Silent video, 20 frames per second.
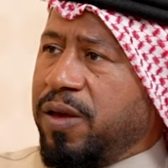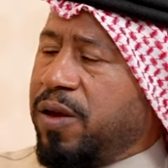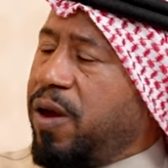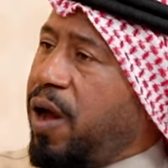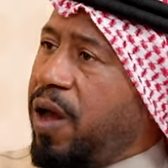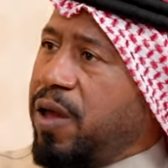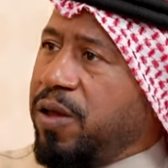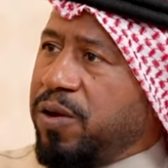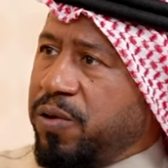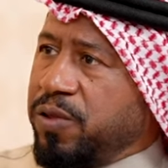
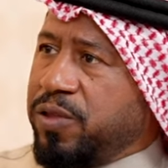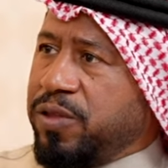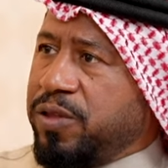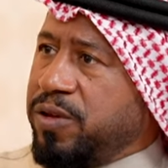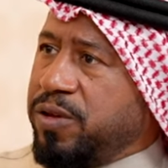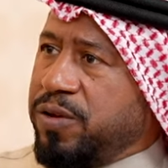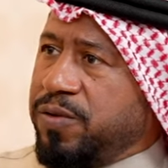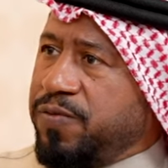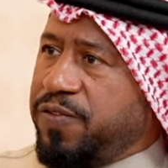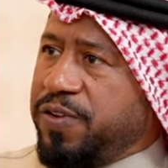I wrote
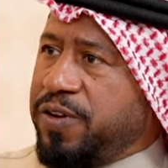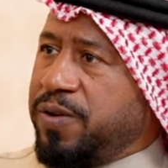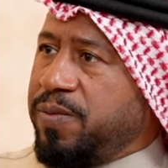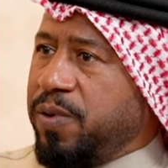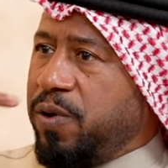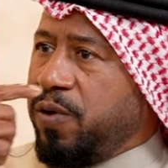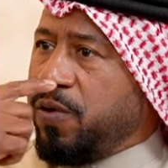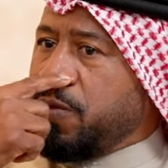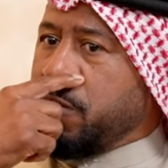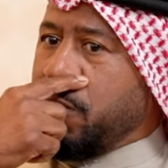film
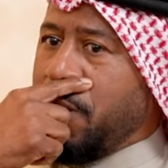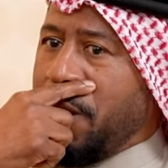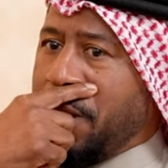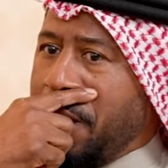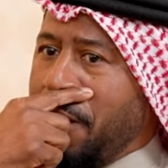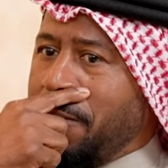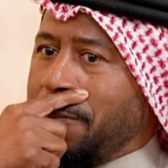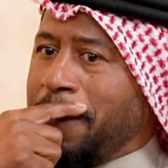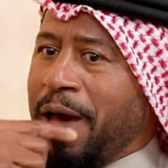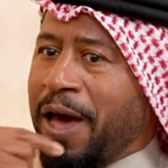also. I
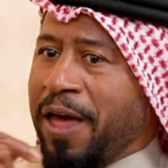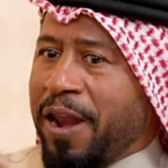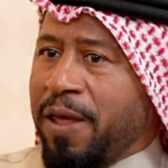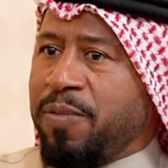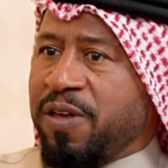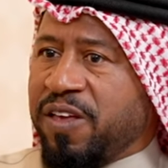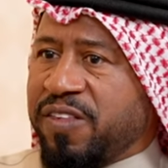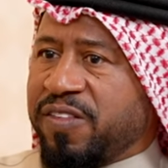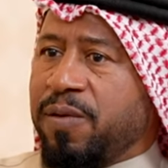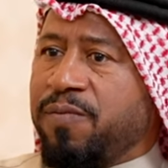have really?
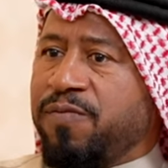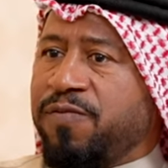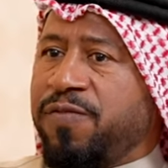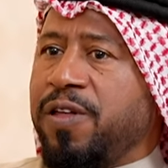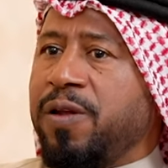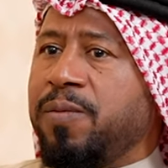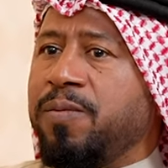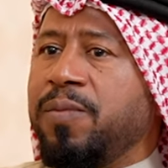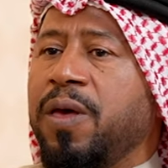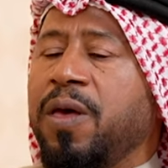Arabic some
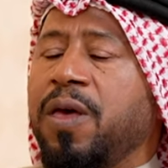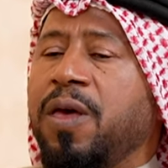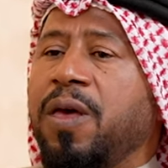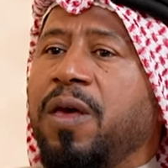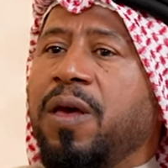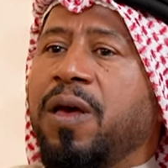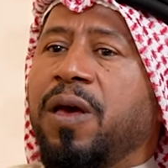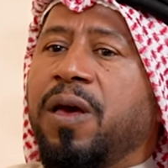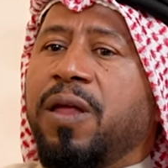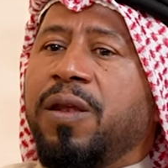film.
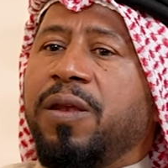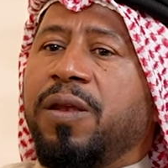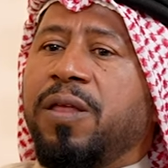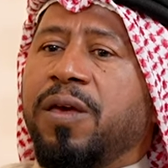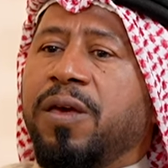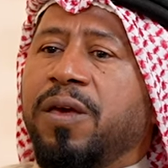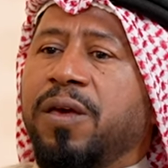And